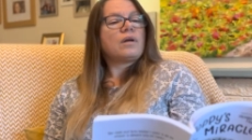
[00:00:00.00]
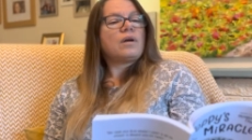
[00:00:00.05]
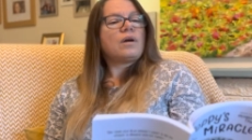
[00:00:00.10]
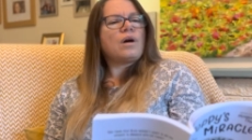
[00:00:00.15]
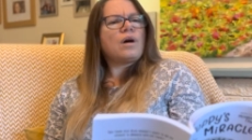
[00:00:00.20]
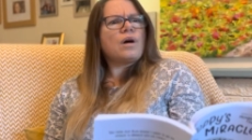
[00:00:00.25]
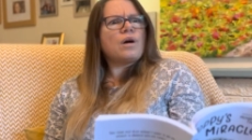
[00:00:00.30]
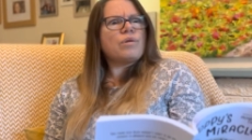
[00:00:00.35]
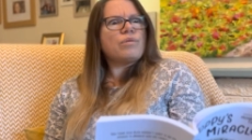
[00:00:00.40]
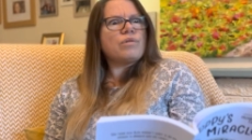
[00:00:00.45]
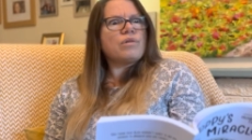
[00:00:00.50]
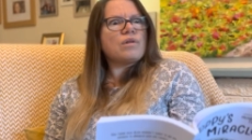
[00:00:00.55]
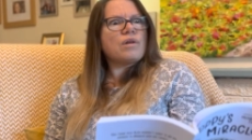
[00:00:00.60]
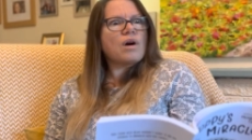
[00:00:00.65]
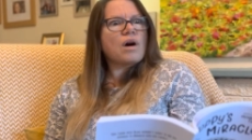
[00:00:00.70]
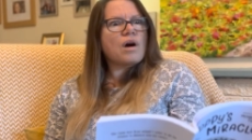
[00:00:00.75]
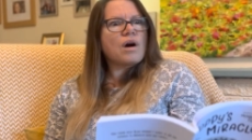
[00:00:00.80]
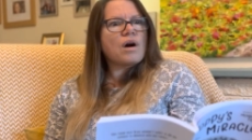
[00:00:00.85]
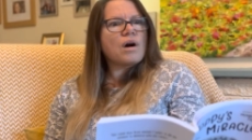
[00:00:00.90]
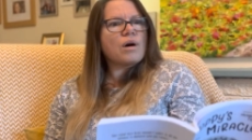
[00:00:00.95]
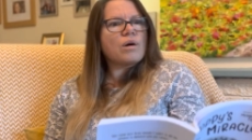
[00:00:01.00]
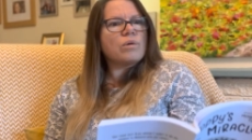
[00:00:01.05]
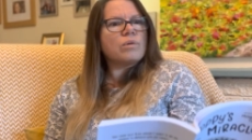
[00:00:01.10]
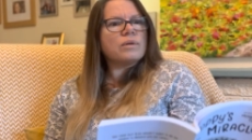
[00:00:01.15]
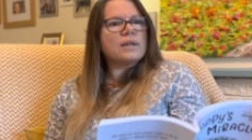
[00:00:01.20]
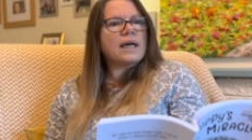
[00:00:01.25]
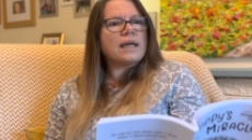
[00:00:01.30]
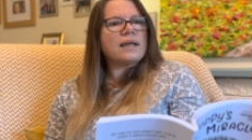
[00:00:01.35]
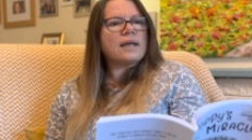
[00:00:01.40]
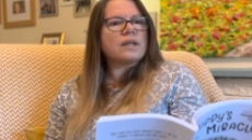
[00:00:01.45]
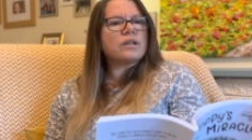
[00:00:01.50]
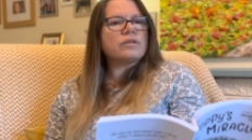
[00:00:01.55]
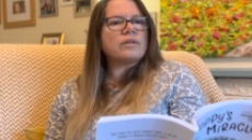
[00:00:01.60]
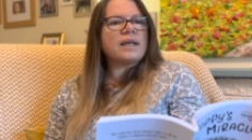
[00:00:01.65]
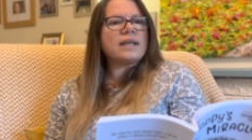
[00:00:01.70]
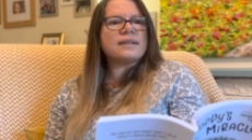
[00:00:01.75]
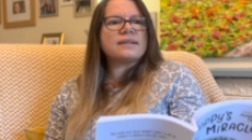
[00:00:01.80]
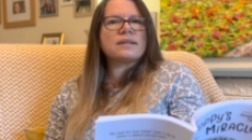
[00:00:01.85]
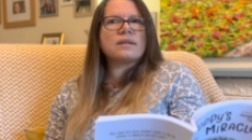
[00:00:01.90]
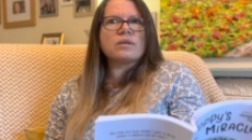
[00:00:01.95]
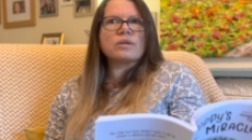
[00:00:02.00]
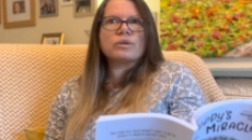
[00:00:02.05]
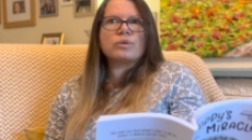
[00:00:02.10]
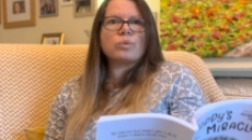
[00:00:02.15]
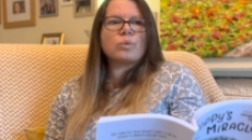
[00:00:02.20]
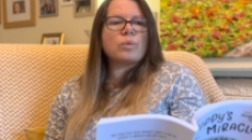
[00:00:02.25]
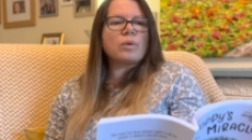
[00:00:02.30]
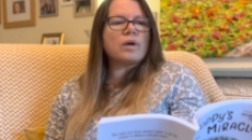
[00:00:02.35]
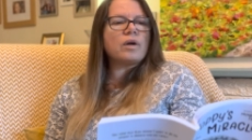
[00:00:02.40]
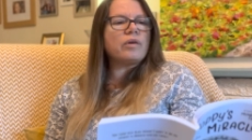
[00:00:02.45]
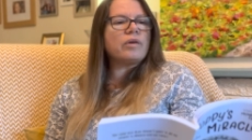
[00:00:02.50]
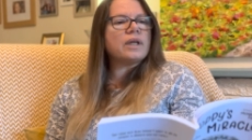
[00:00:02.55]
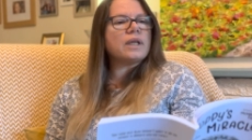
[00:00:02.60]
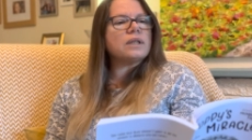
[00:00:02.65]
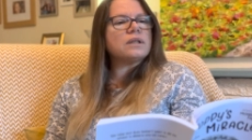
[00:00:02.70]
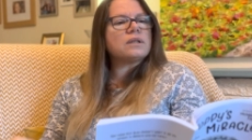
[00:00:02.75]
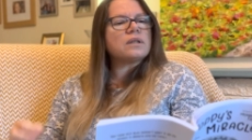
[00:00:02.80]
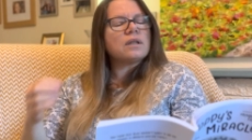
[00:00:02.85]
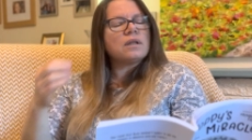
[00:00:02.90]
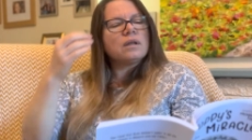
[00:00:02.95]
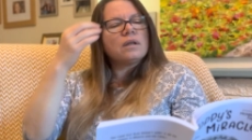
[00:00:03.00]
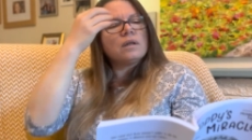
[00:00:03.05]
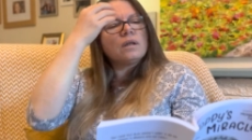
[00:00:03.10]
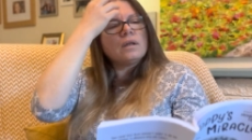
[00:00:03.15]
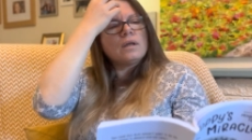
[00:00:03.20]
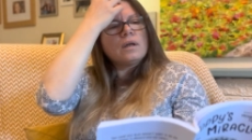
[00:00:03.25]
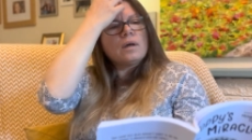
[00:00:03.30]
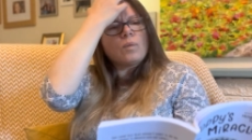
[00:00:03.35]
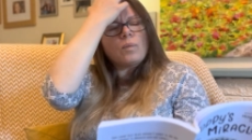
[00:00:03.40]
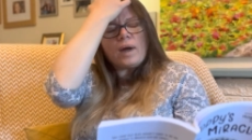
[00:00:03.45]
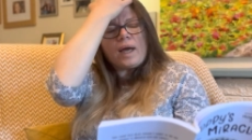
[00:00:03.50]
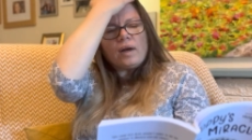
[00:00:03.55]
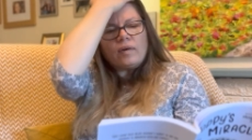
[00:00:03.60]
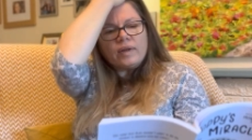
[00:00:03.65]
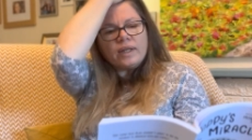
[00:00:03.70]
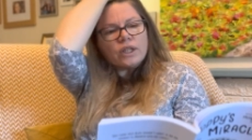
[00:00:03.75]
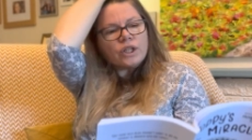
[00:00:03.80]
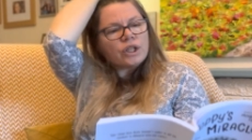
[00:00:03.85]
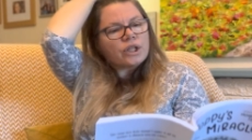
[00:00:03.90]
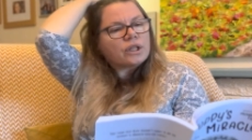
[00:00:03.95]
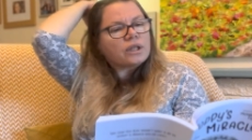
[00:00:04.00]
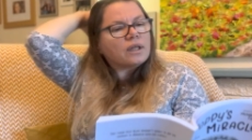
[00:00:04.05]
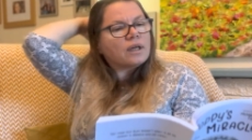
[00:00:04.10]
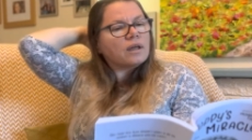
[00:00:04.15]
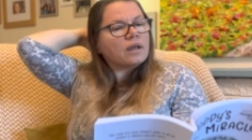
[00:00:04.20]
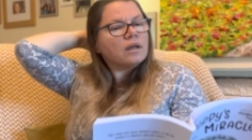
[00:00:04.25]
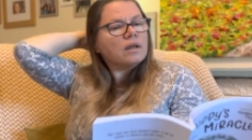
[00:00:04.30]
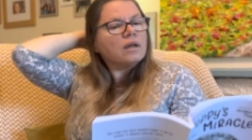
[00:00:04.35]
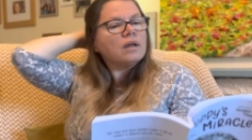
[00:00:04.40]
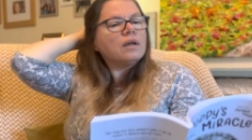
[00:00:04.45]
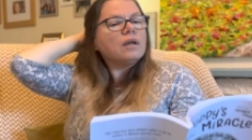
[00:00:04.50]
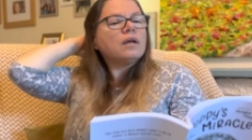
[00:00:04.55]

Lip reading: "Oh no!" Nana Grace looked worried. "Where is she?"